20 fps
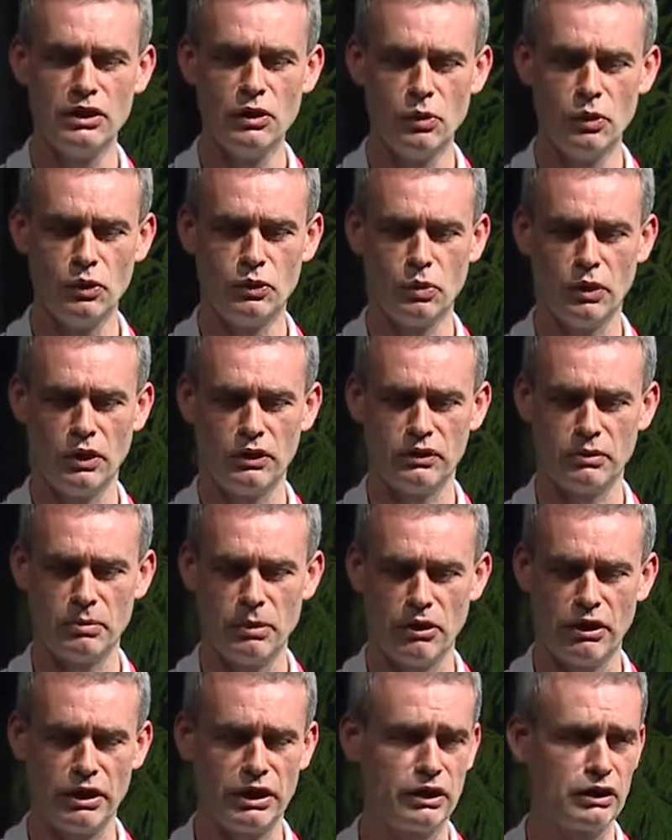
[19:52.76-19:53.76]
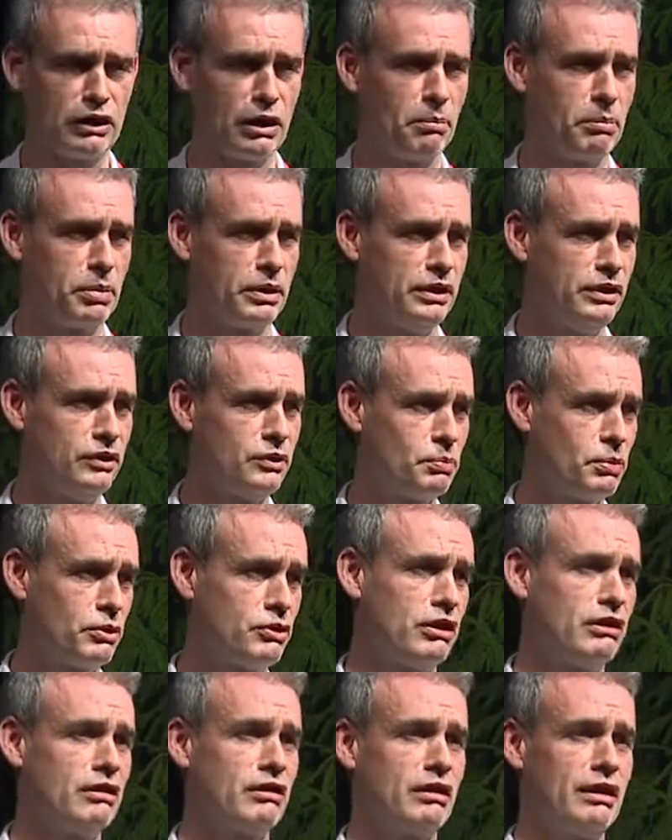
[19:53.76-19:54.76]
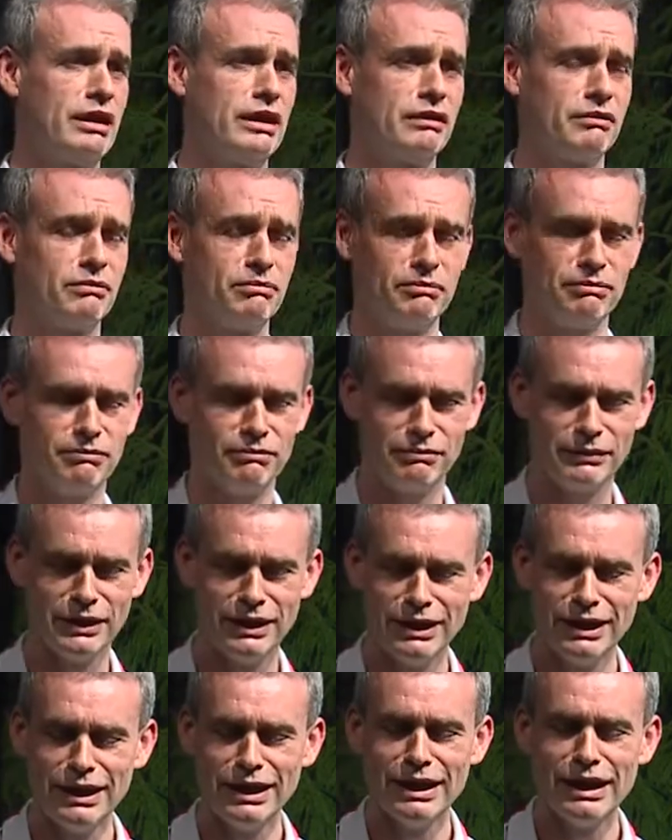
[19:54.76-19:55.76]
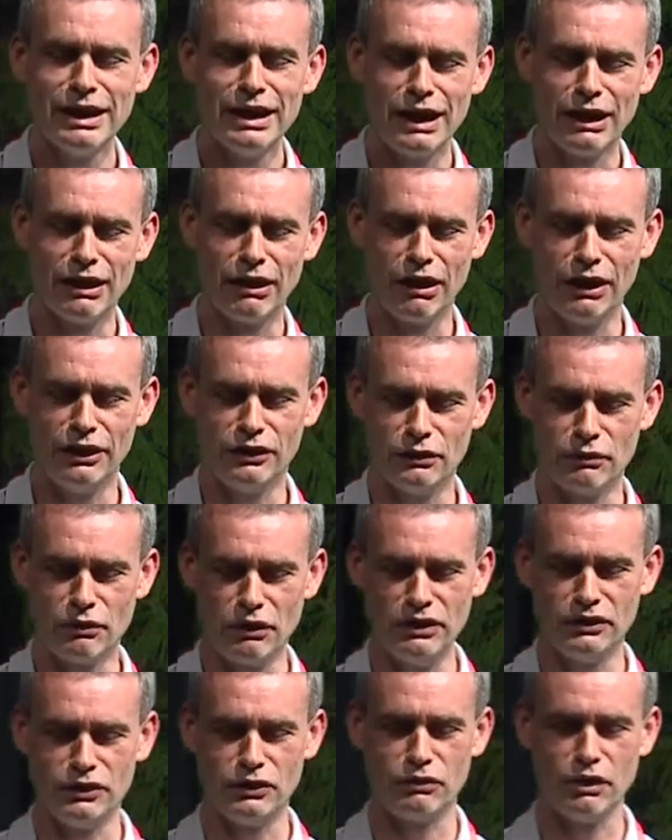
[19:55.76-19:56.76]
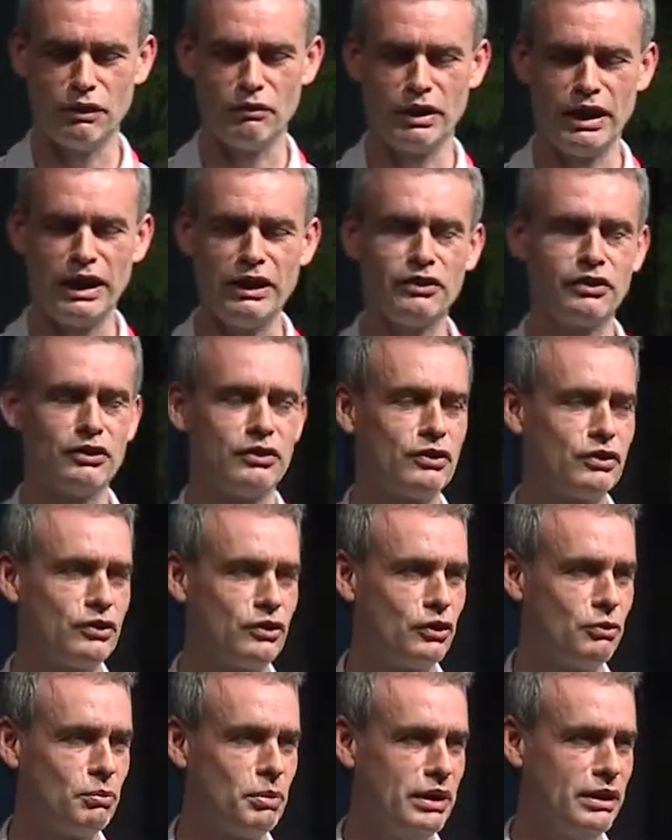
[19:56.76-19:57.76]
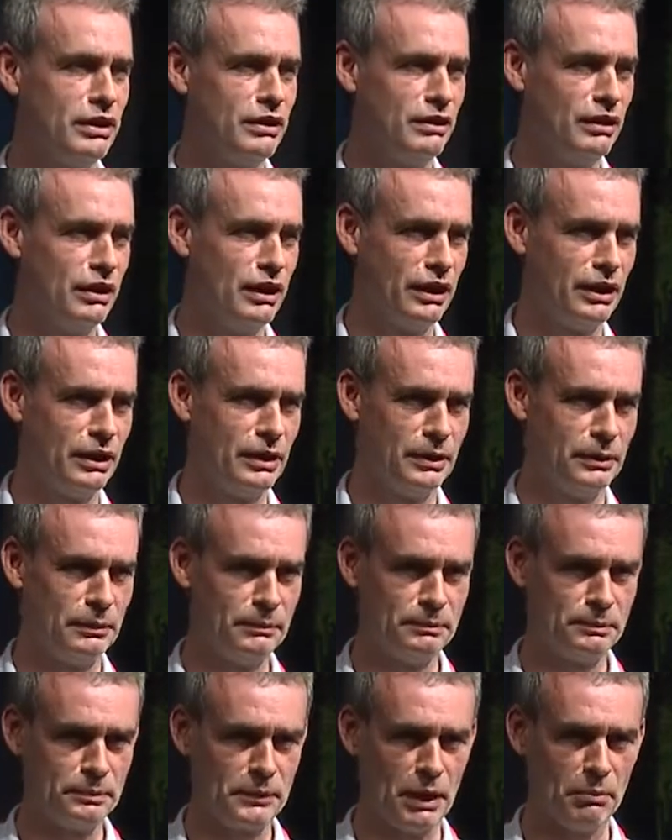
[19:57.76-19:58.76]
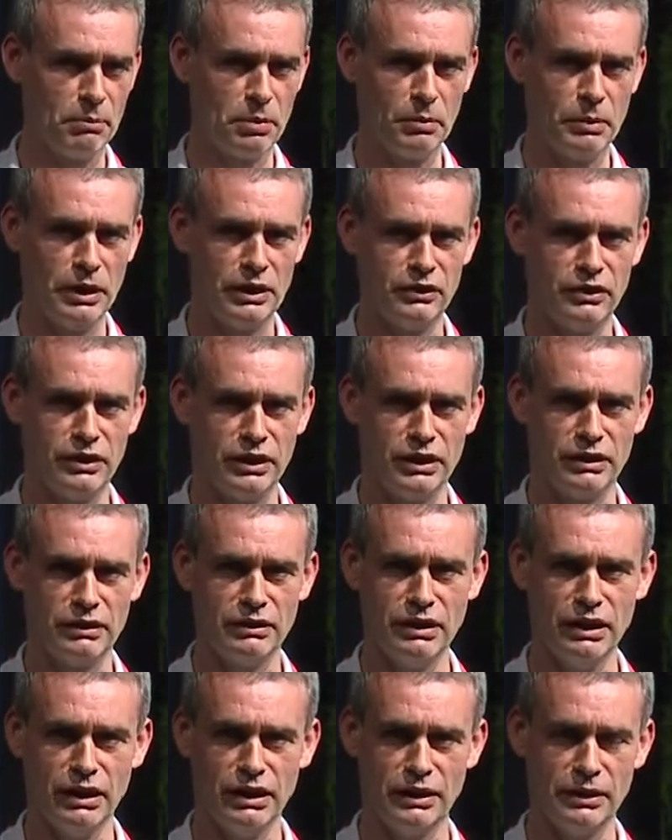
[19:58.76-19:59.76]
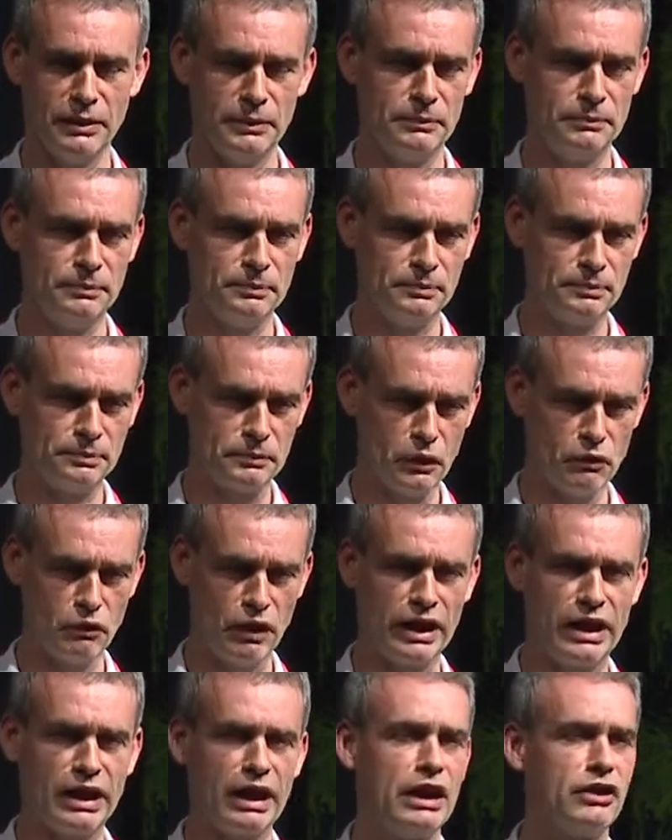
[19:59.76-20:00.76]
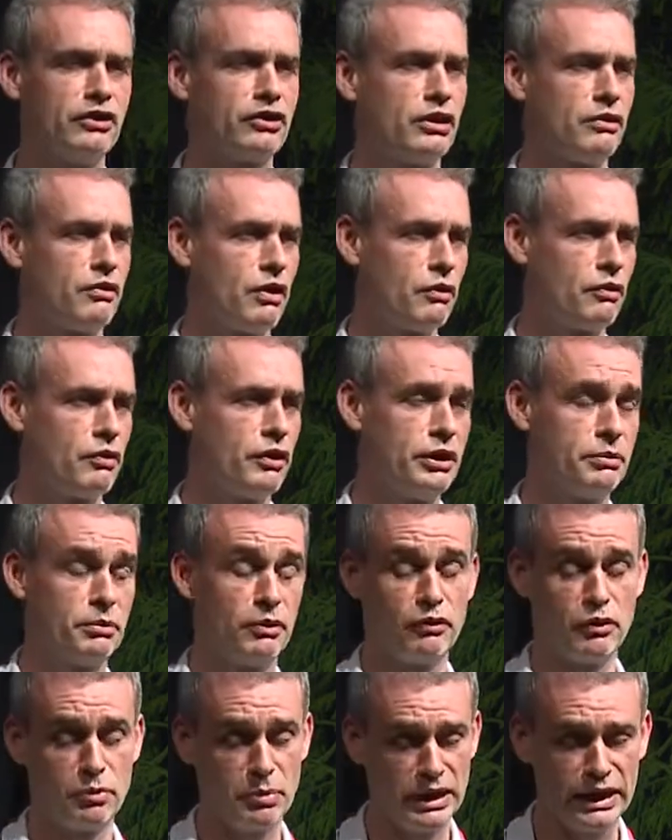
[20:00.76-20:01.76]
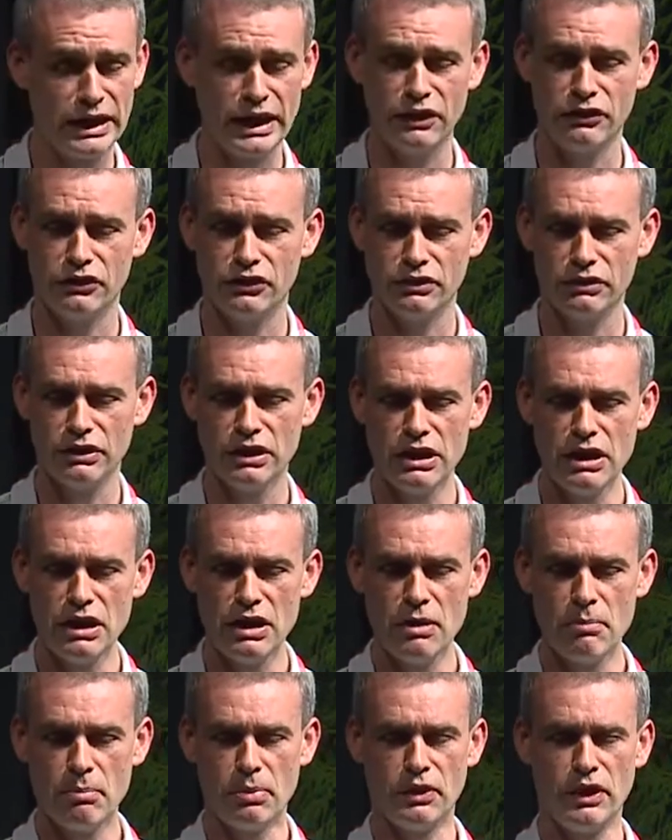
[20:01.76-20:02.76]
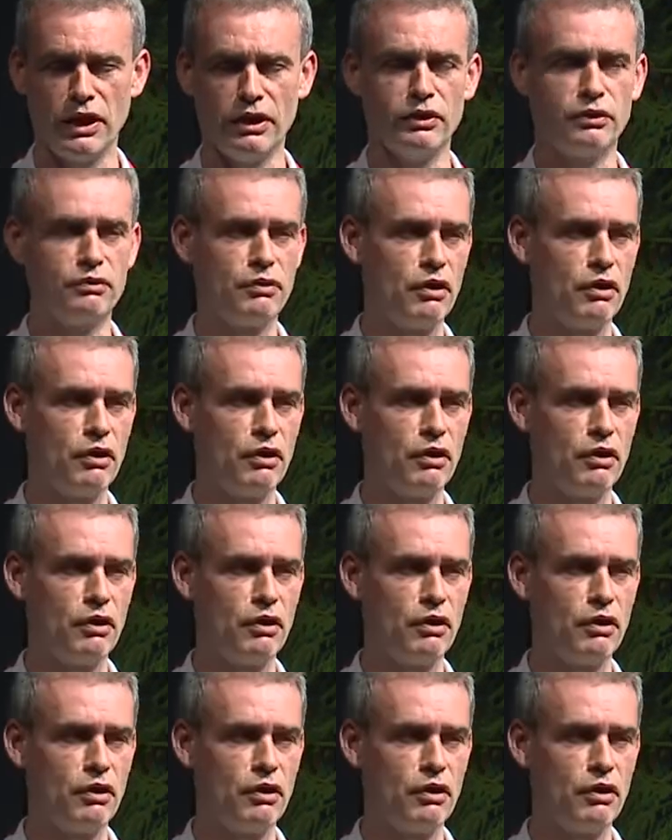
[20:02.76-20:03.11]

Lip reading: would want American companies, particularly in light of recent revelations, to be implementing regulation of our freedom of communication, but that is